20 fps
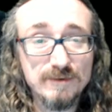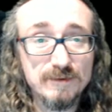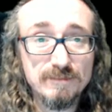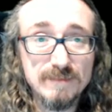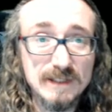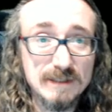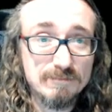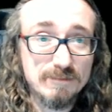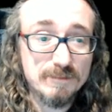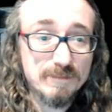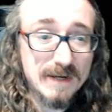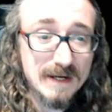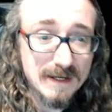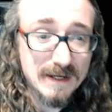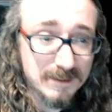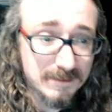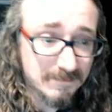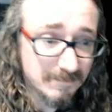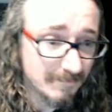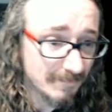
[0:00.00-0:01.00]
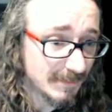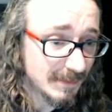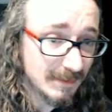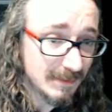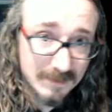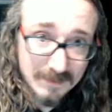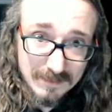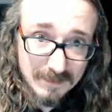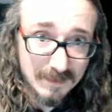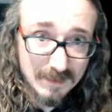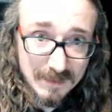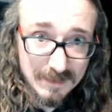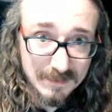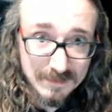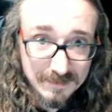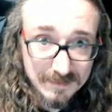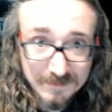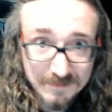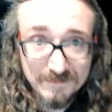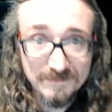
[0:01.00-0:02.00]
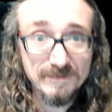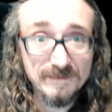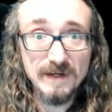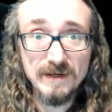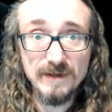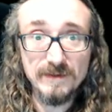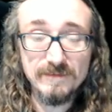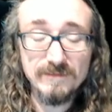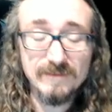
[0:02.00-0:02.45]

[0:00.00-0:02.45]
being prepared, uh, then you've failed